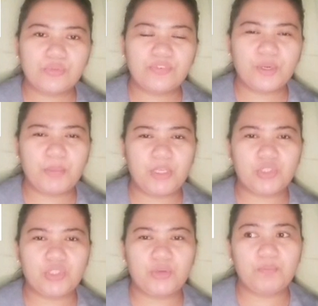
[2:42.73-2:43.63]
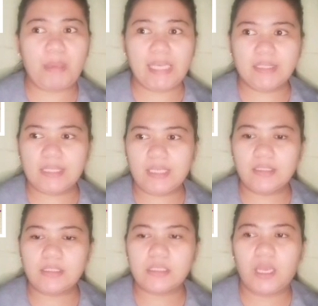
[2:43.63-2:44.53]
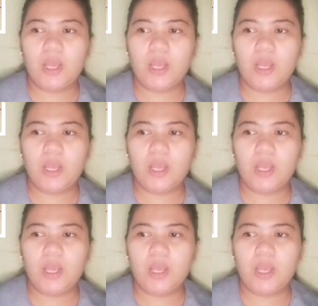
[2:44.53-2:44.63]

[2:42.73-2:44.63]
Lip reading: formation of basins